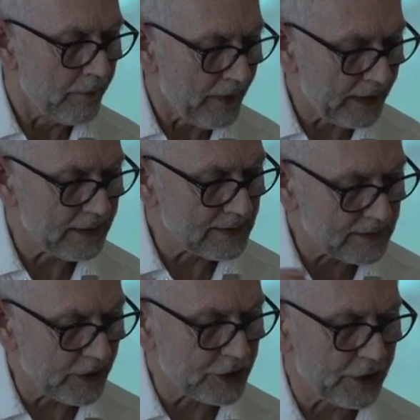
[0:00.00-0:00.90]
That is
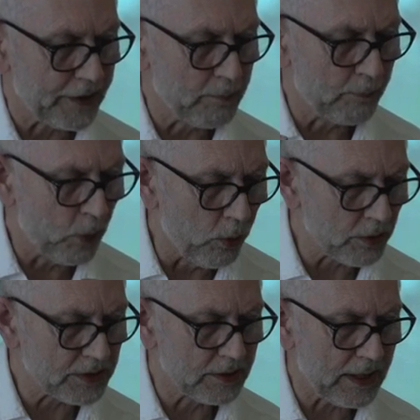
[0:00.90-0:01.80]
such an
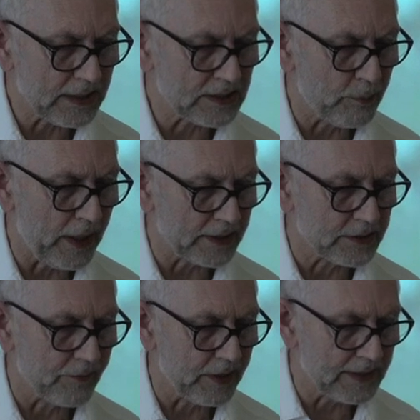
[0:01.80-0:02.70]
important
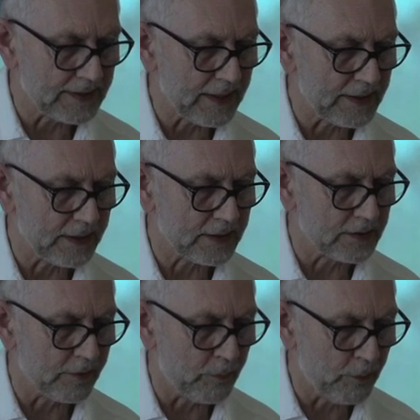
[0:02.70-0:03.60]
aspect of the
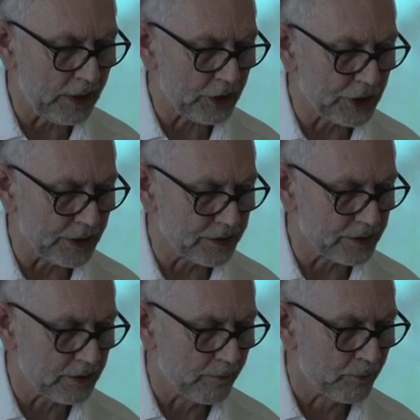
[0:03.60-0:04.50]
aesthetics of
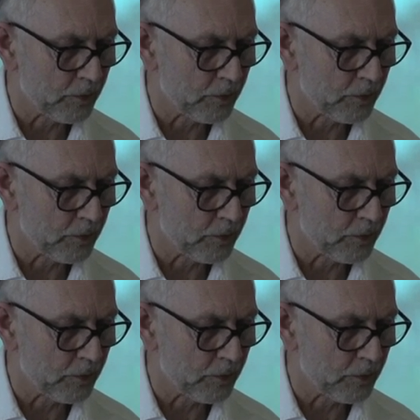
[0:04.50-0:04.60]
pictures